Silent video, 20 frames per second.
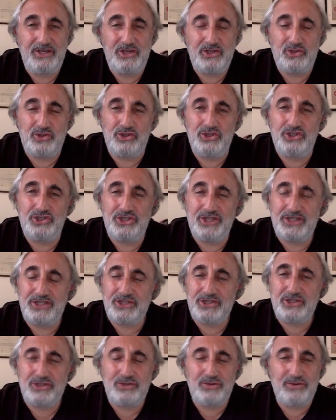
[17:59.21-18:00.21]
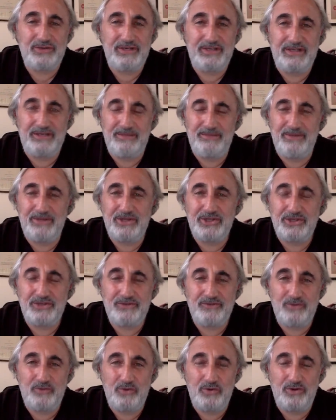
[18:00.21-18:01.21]
So you just throw in a bunch
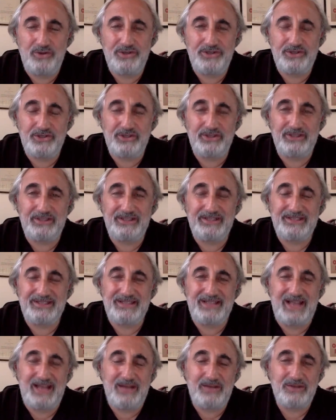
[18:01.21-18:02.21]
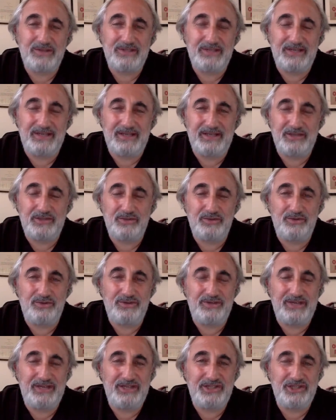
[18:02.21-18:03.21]
of words so that it sounds like as though you're
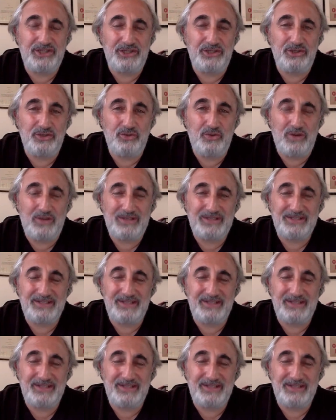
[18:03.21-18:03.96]
engaging in nuanced